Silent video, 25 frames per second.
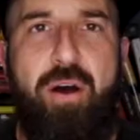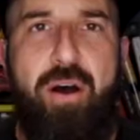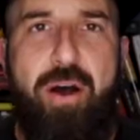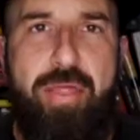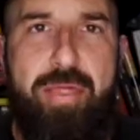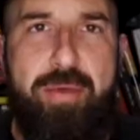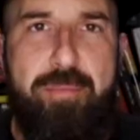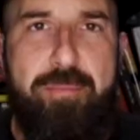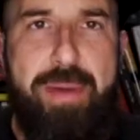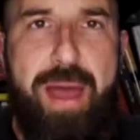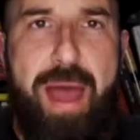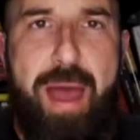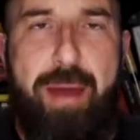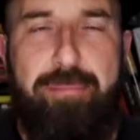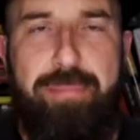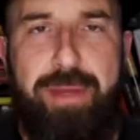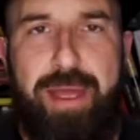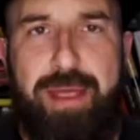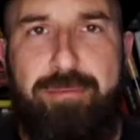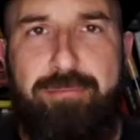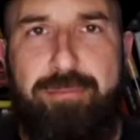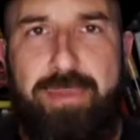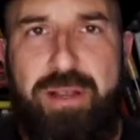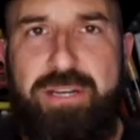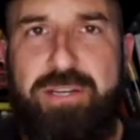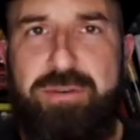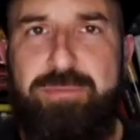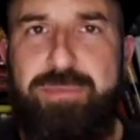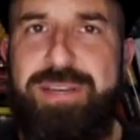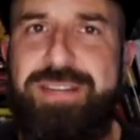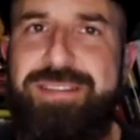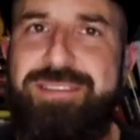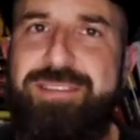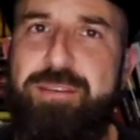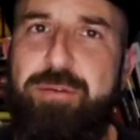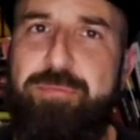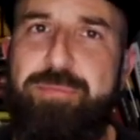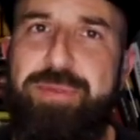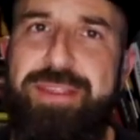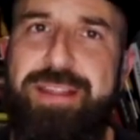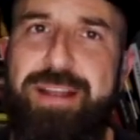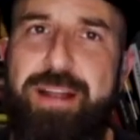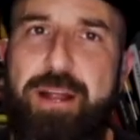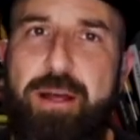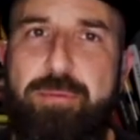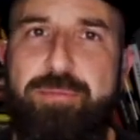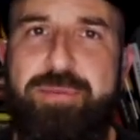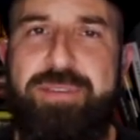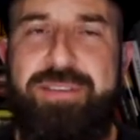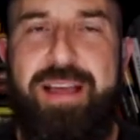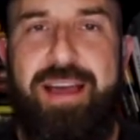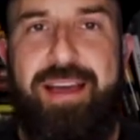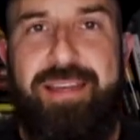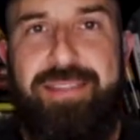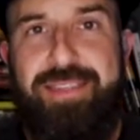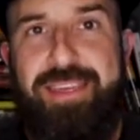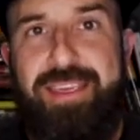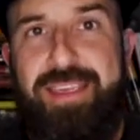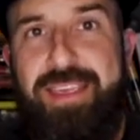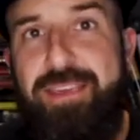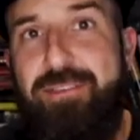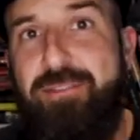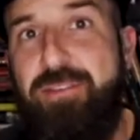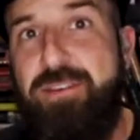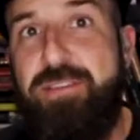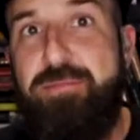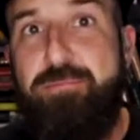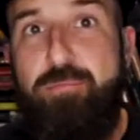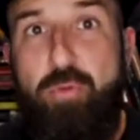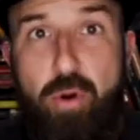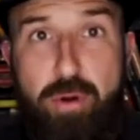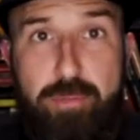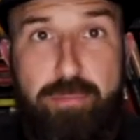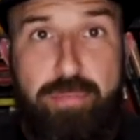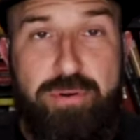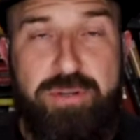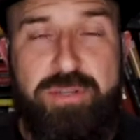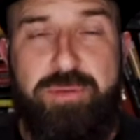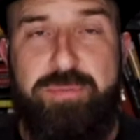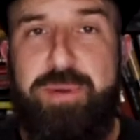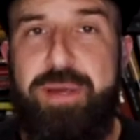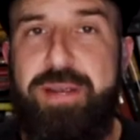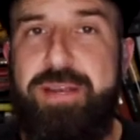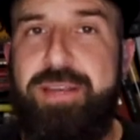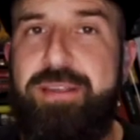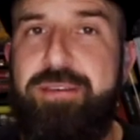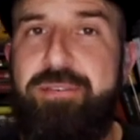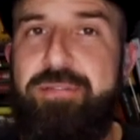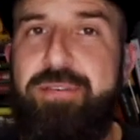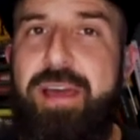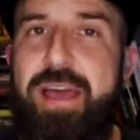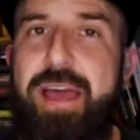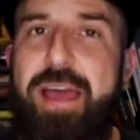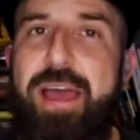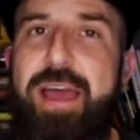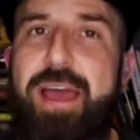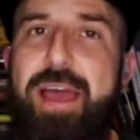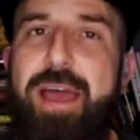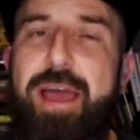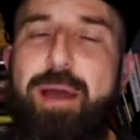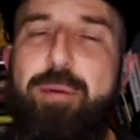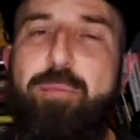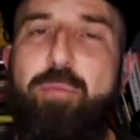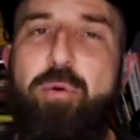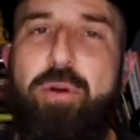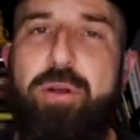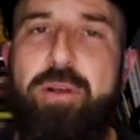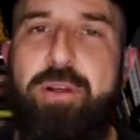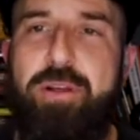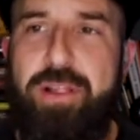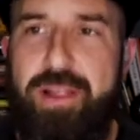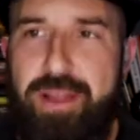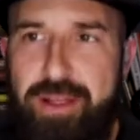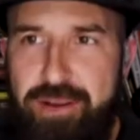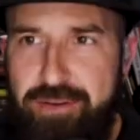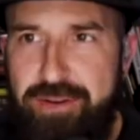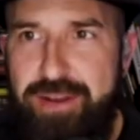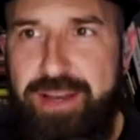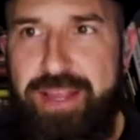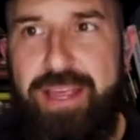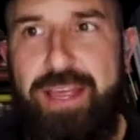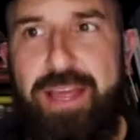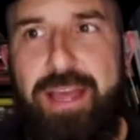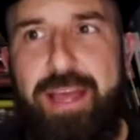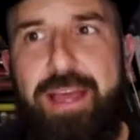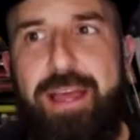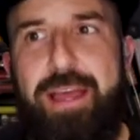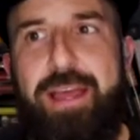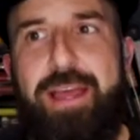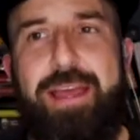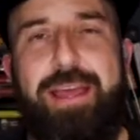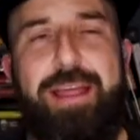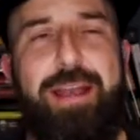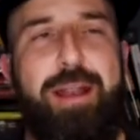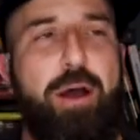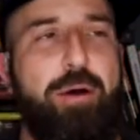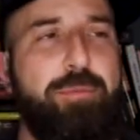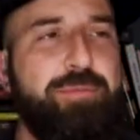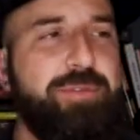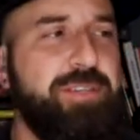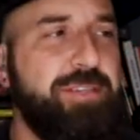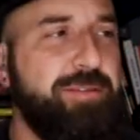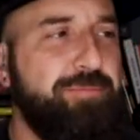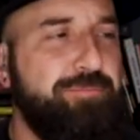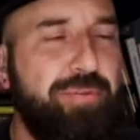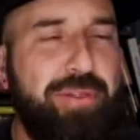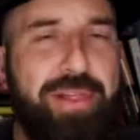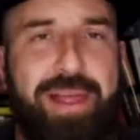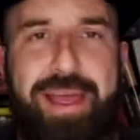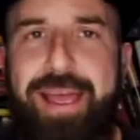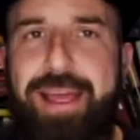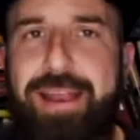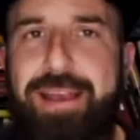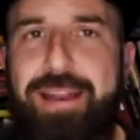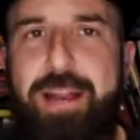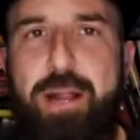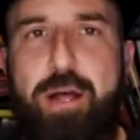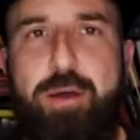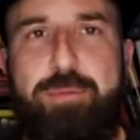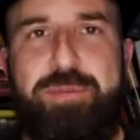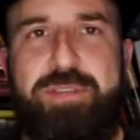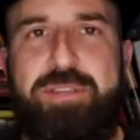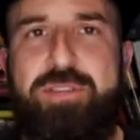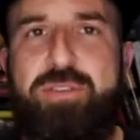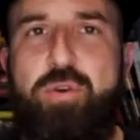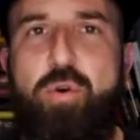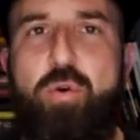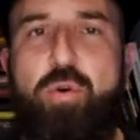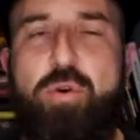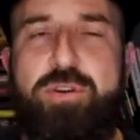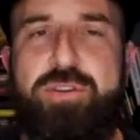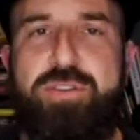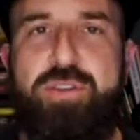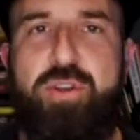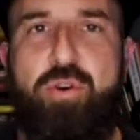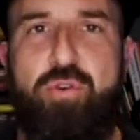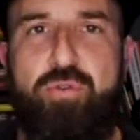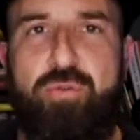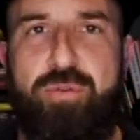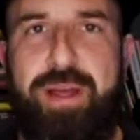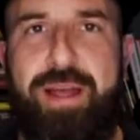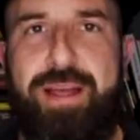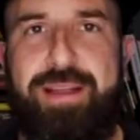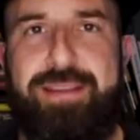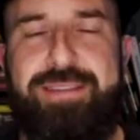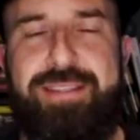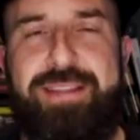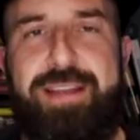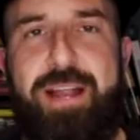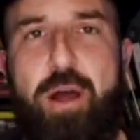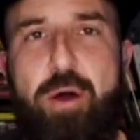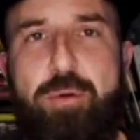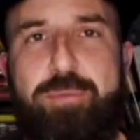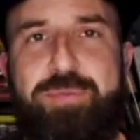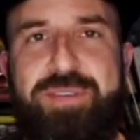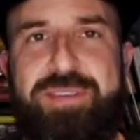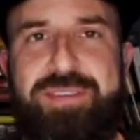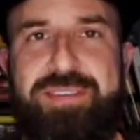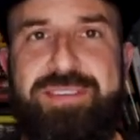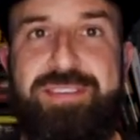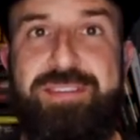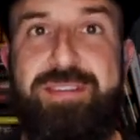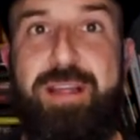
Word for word: on the map. And measurement is something that helps, I think, give us more perspective and more clarity. It helps us plan. It helps us course correct. It helps us